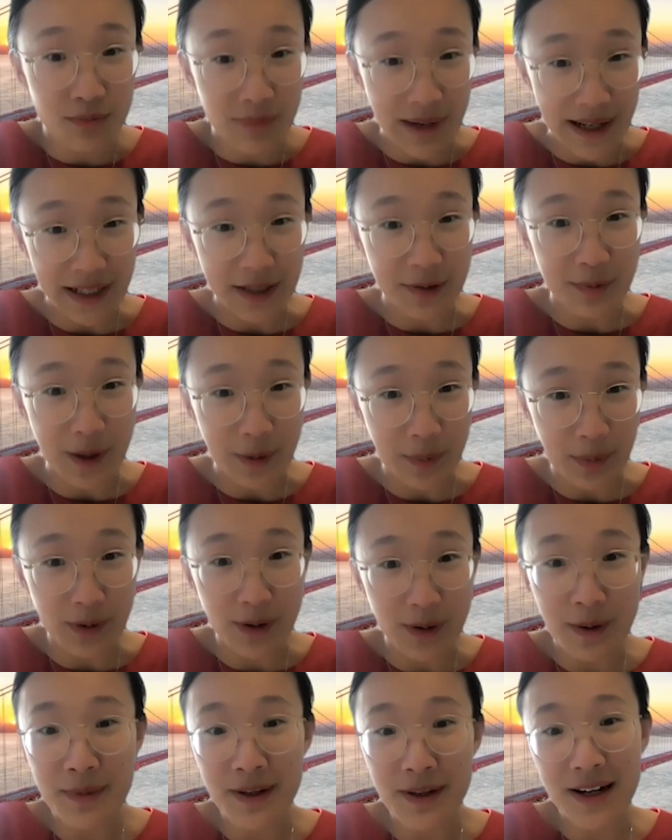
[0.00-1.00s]
many people.
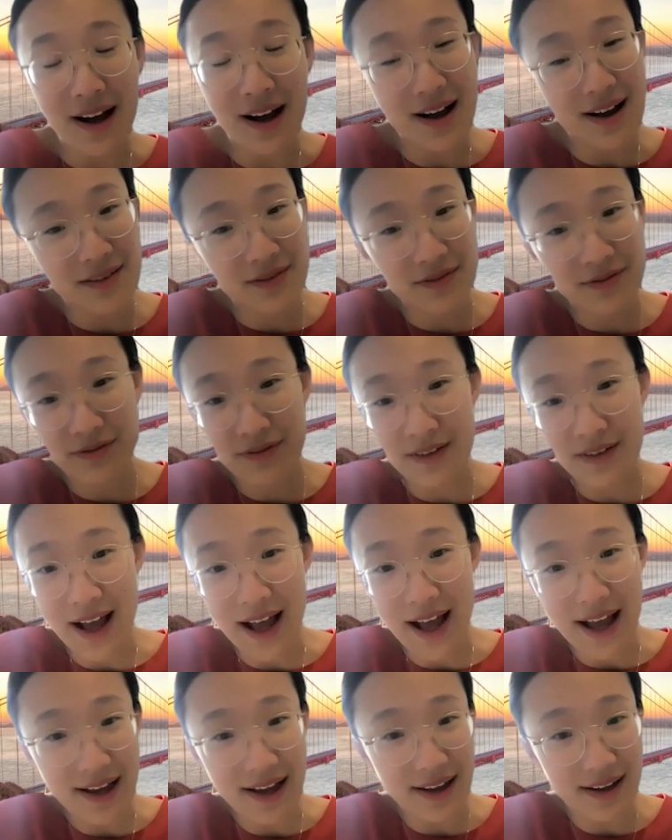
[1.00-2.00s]
I mean, I
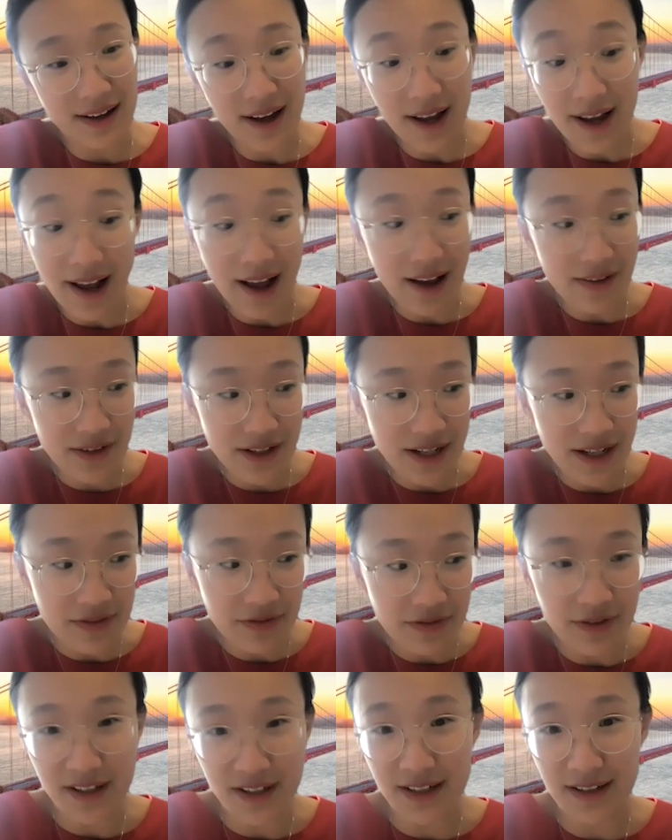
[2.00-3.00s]
have an
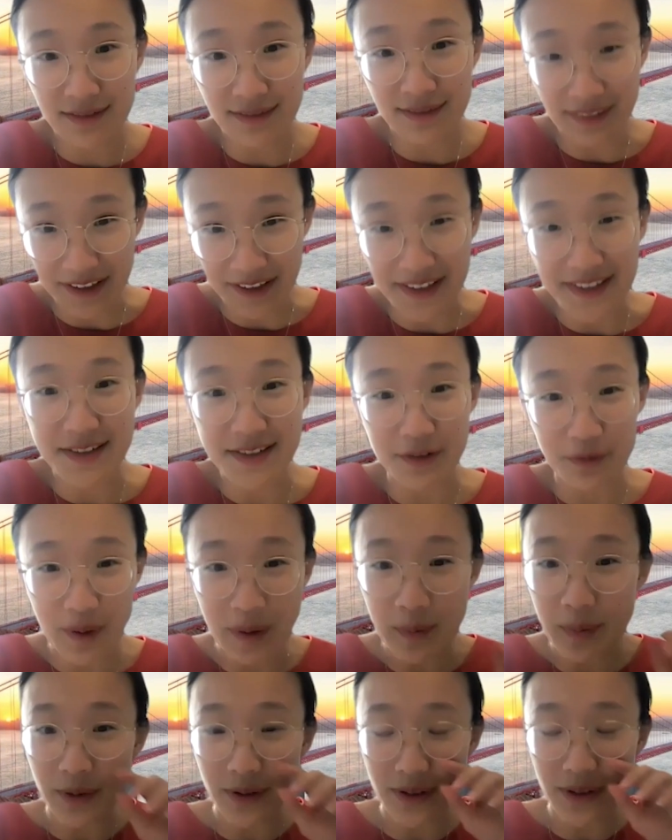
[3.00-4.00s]
infinite list of
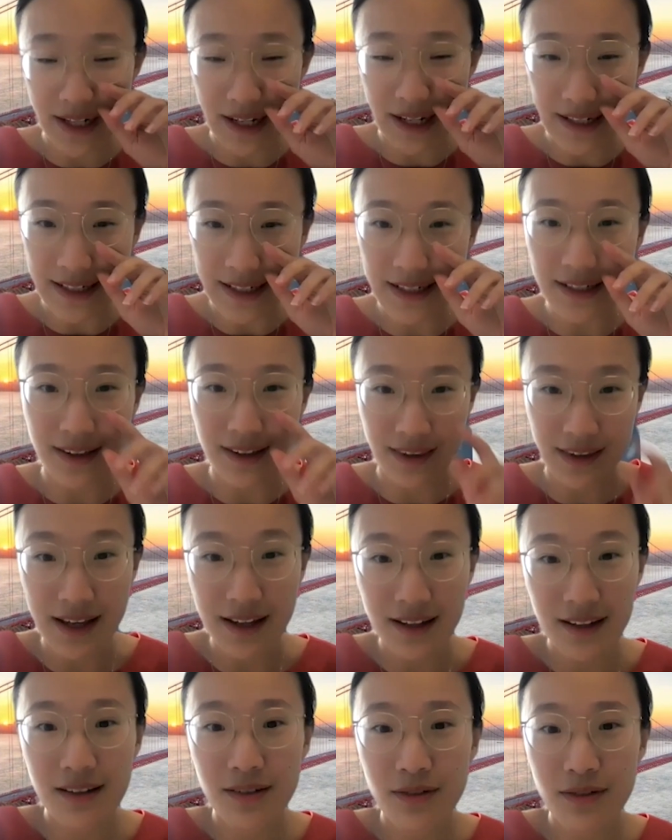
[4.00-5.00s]
people that I need to
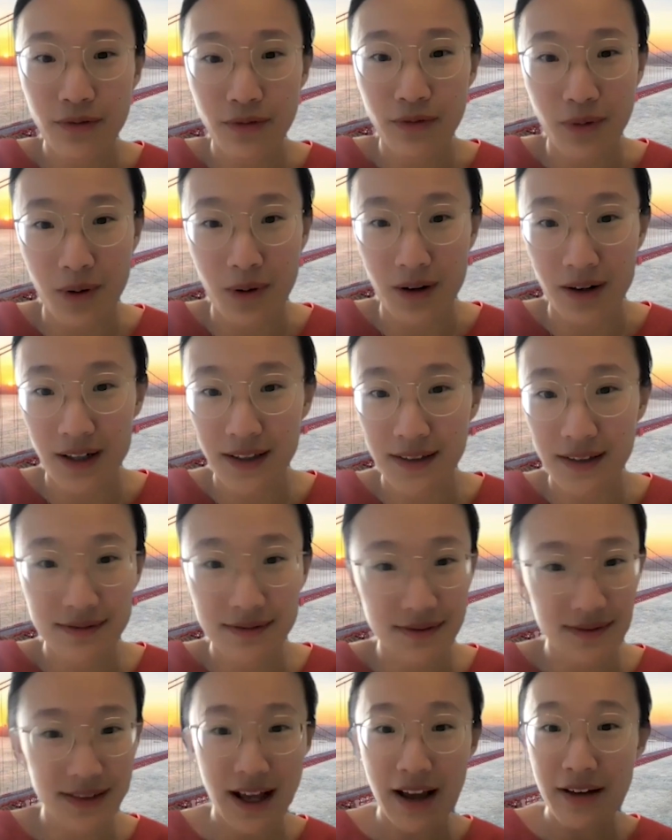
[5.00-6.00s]
thank for
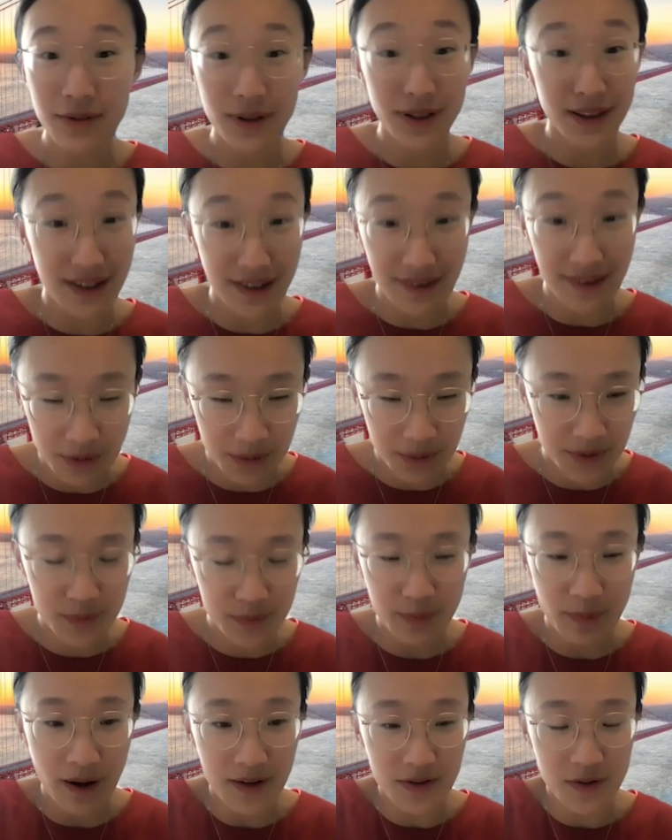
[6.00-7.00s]
everything that was
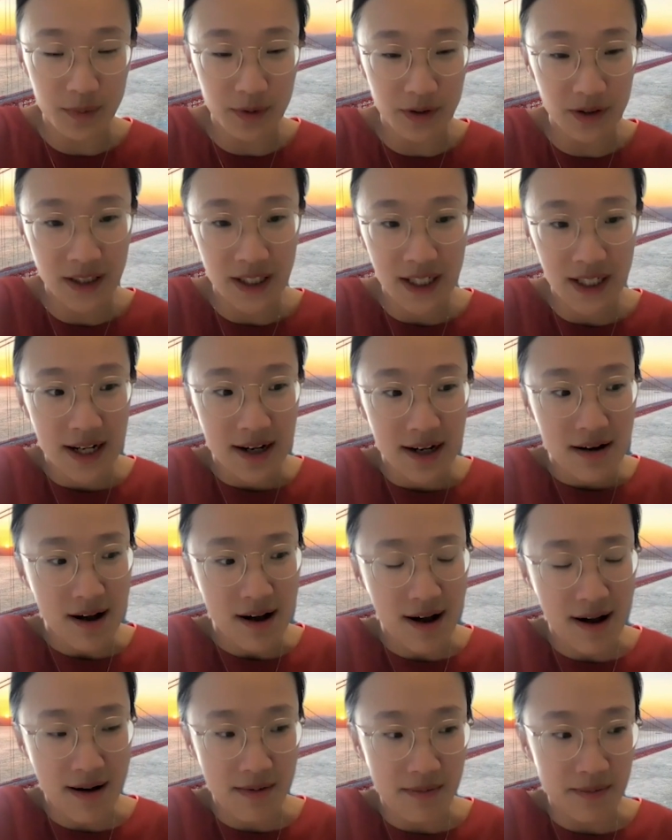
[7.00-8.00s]
possible.
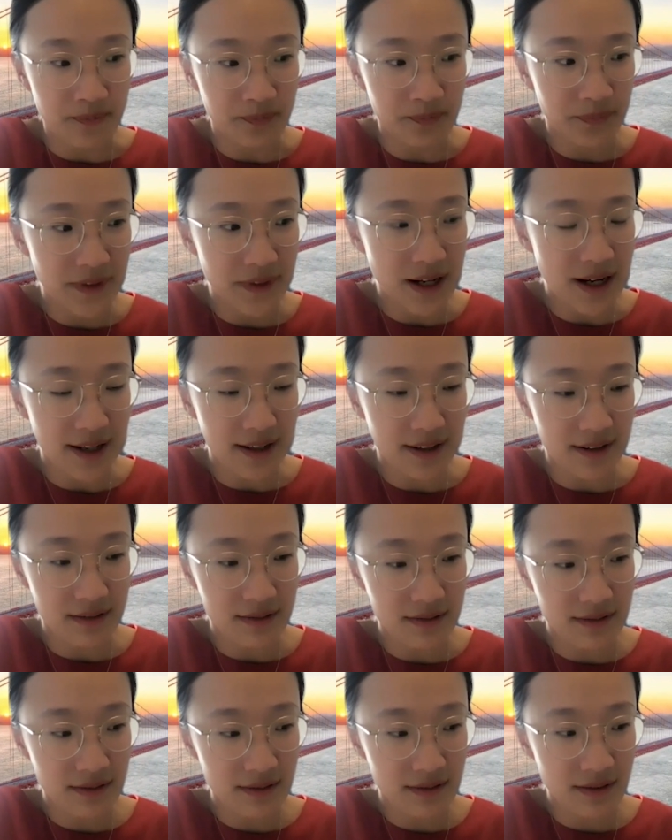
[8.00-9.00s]

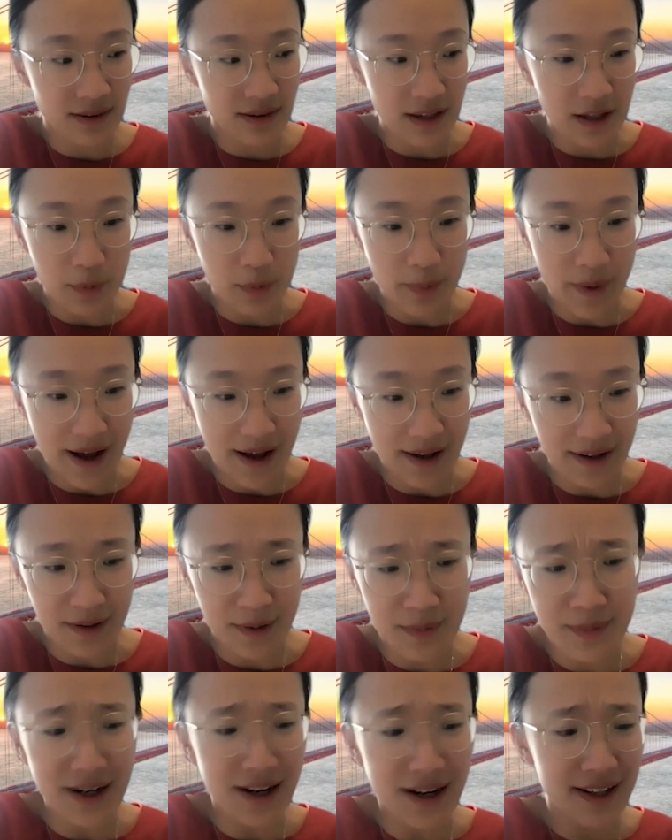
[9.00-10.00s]
I think back,
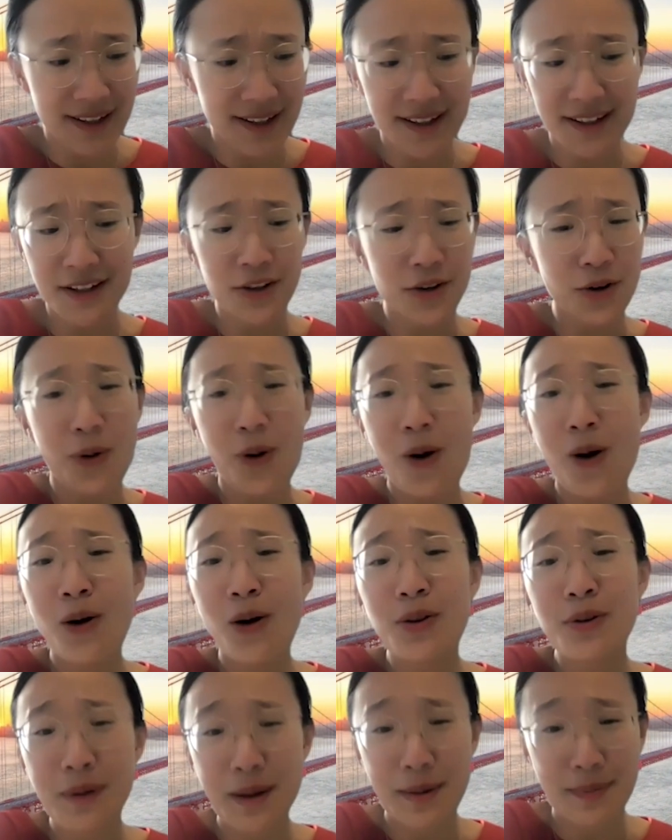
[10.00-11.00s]
I mean, I can go
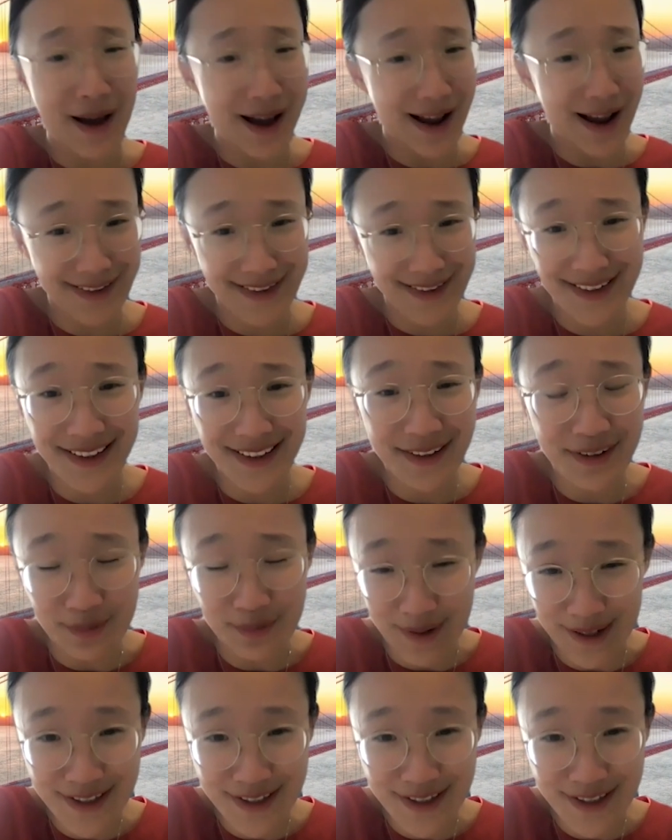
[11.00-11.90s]
all the way back to, my